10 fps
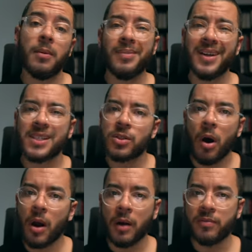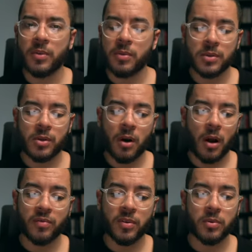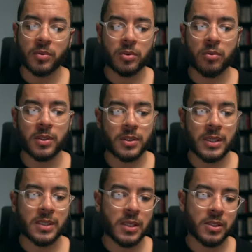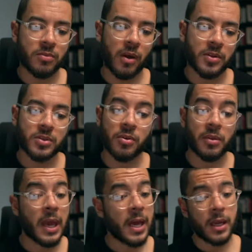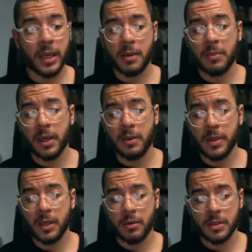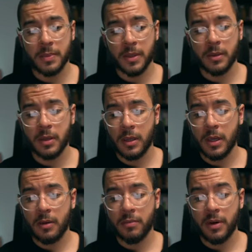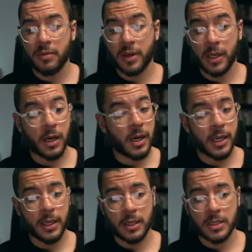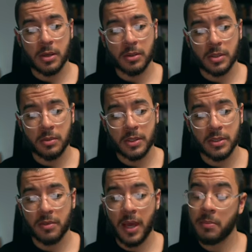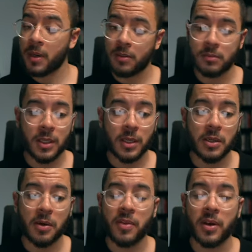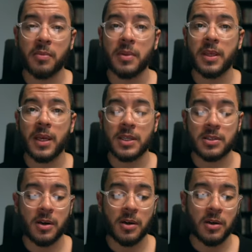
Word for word: It's not uncomfortable. It's not uncomfortable at all. It's rather soothing. And again, my libido has been very, very high as a consequence of that. But I don't know if that could be the ESR